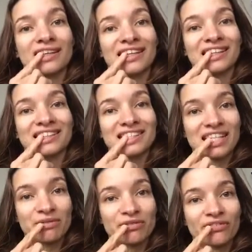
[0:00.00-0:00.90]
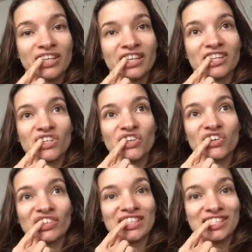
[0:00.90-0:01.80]
And the same thing
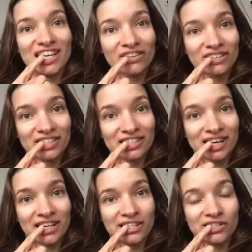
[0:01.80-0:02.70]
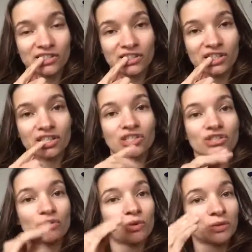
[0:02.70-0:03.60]
with the second incisor.
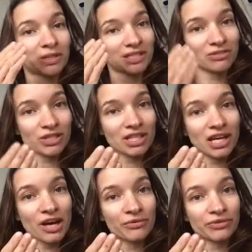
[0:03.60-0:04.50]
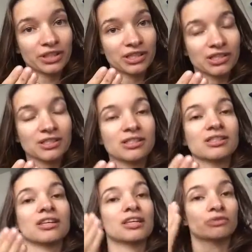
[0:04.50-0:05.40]
So we're going to be in 3.5 years,
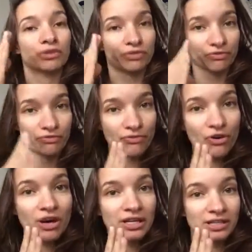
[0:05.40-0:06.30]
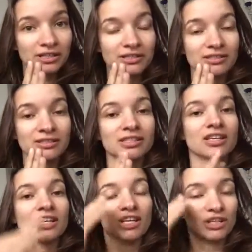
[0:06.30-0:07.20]
and with 4 years,
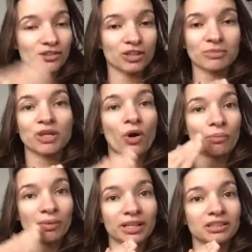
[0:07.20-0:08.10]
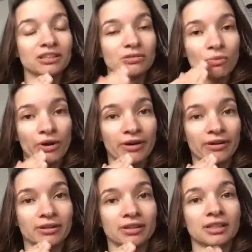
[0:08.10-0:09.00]
it's going to be completely
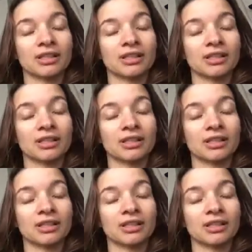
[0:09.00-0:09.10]
wear.